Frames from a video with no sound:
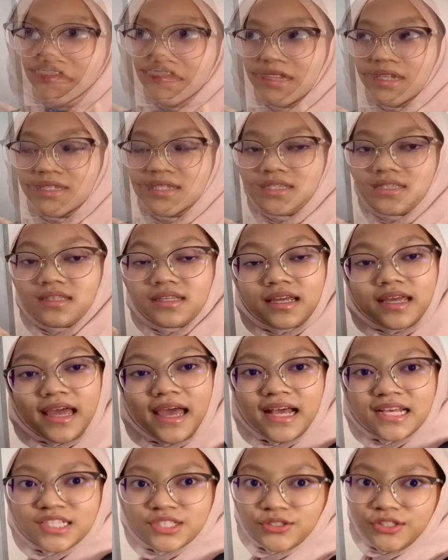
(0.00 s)
This is the
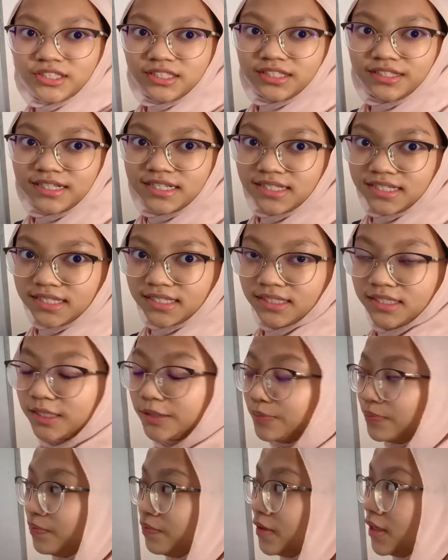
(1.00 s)
excretory system.
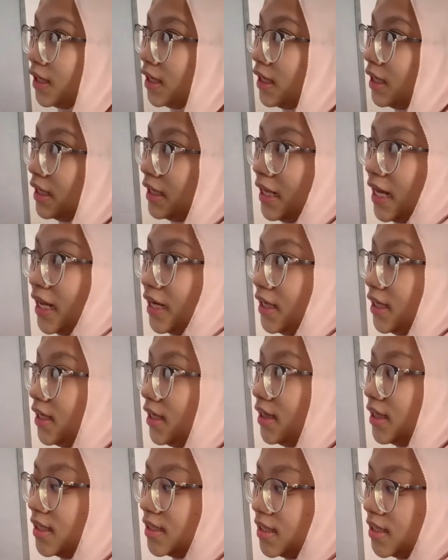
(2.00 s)
Yang ni,
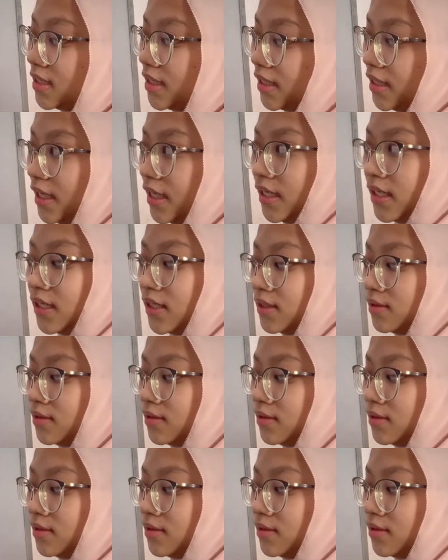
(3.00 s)
this is the kidney.